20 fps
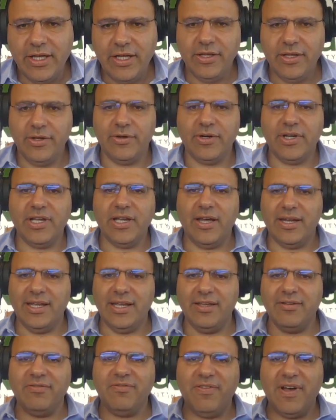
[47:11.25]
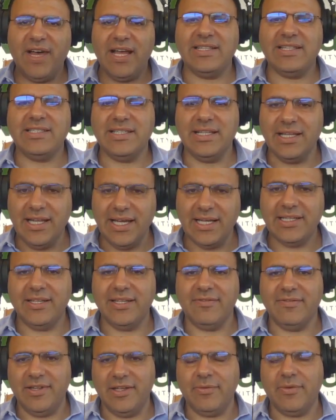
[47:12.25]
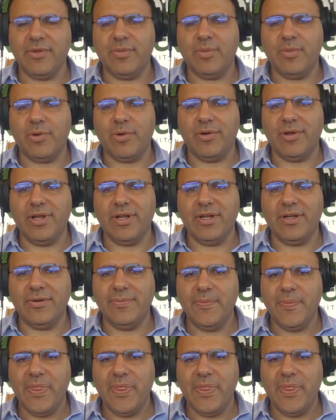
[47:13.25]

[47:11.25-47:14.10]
You're cutting fat selectively with ProLon,